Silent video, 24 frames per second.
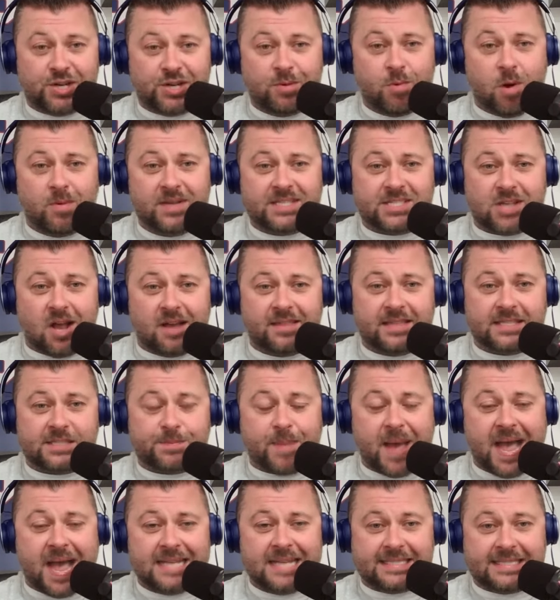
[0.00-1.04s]
what we saw this
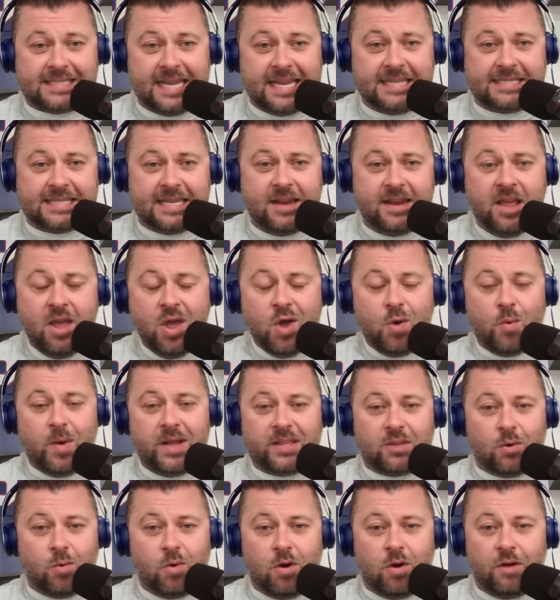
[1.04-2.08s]
past season with
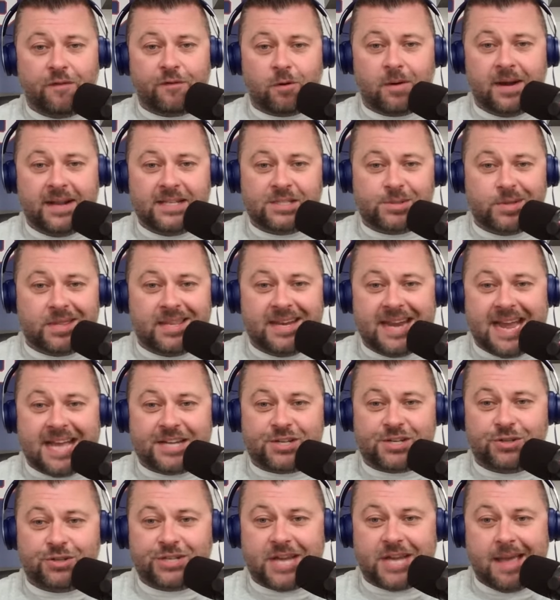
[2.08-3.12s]
the Wolverines with the
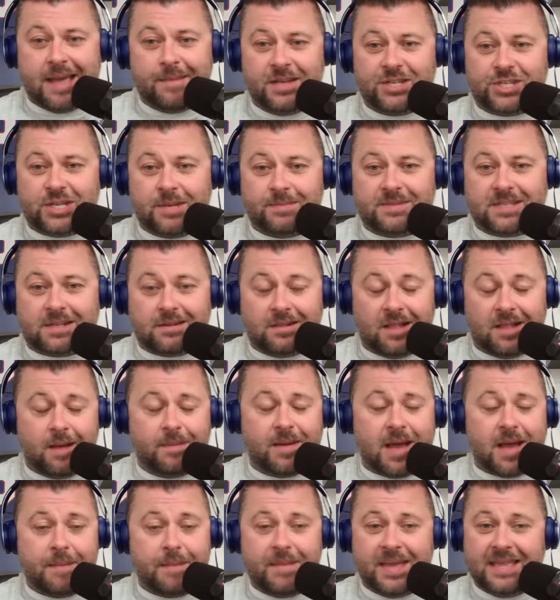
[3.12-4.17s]
national championship club.
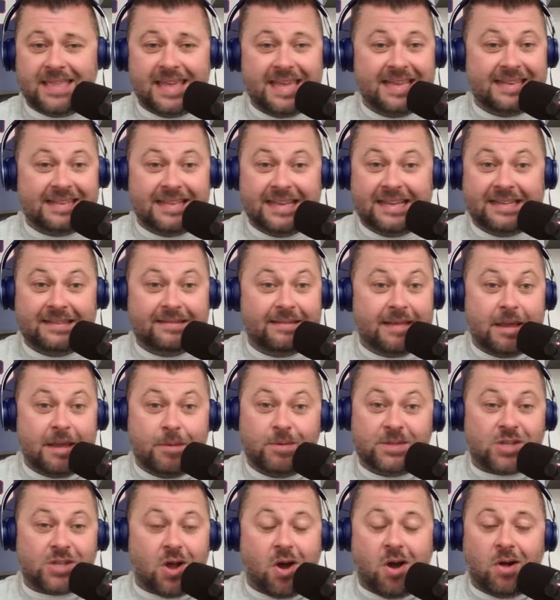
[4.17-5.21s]
I mean, it, it, it
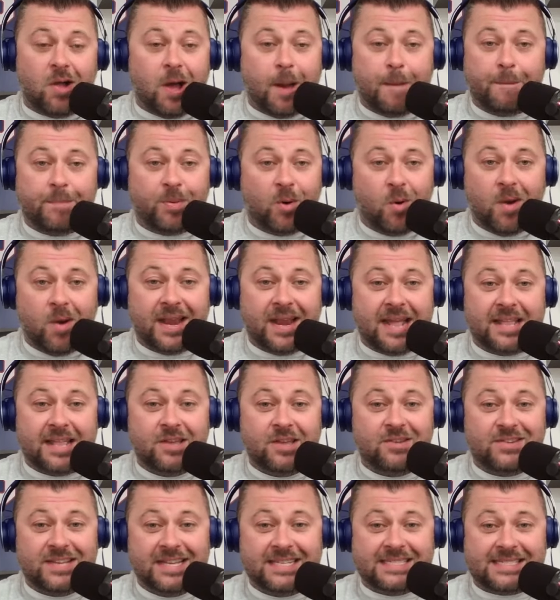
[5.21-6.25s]
was all on point, and you
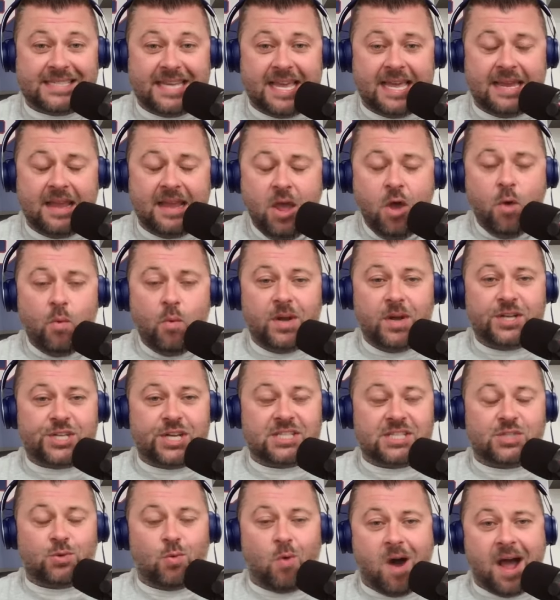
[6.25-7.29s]
did see it, which
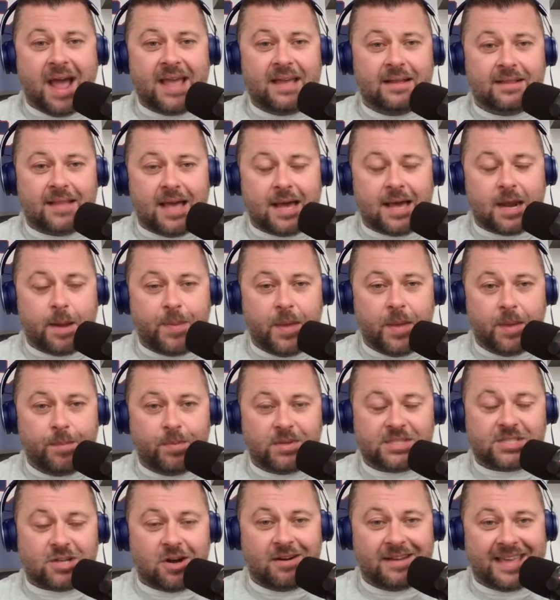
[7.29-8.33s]
is why a lot of people
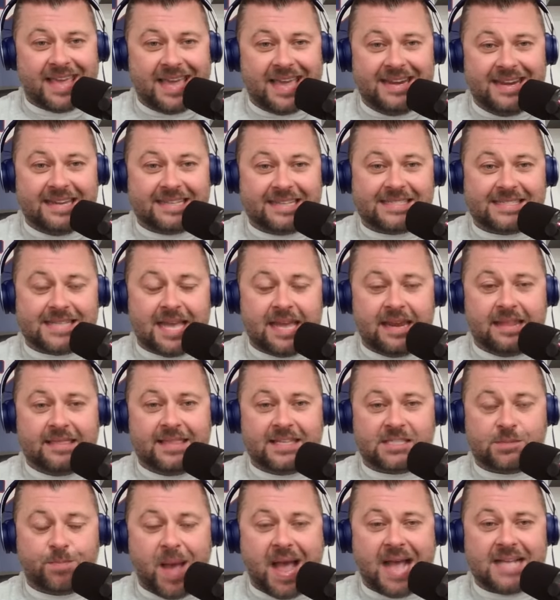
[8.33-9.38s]
started getting excited
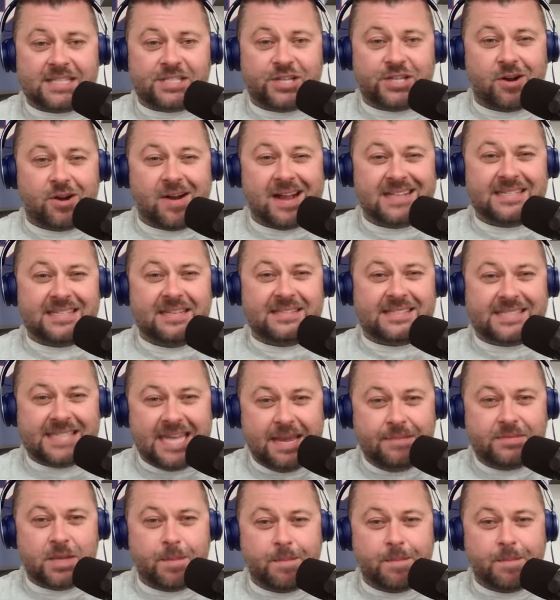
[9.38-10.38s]
this past year, as it seemed to